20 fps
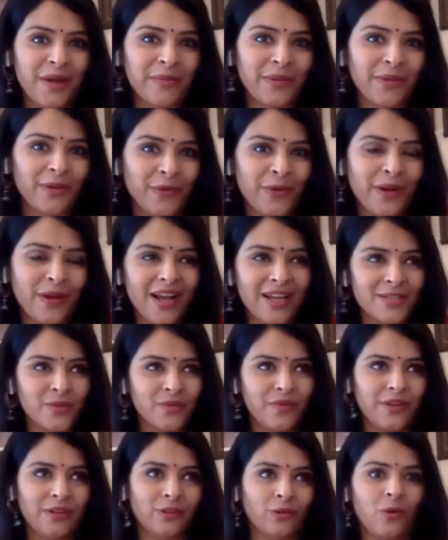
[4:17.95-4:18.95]
I mean, you guys
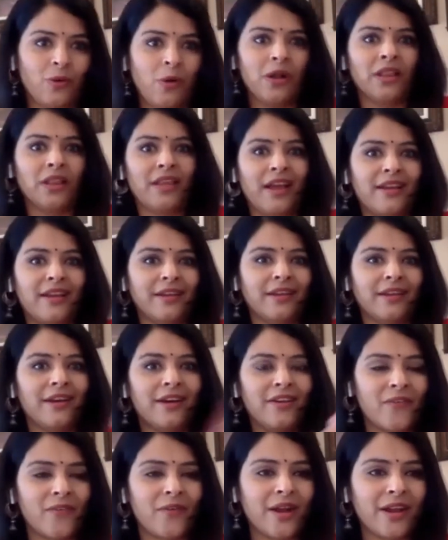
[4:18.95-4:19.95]
went through all that
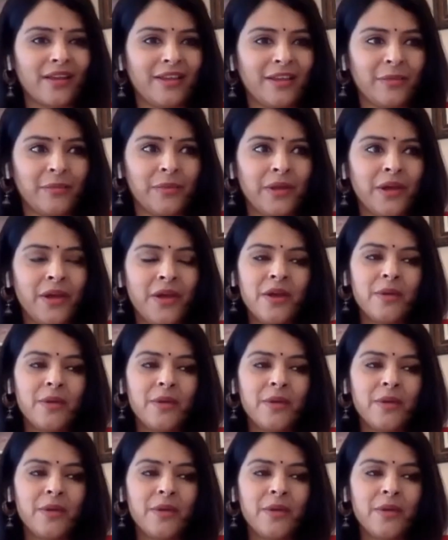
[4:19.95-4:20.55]
nerve wracking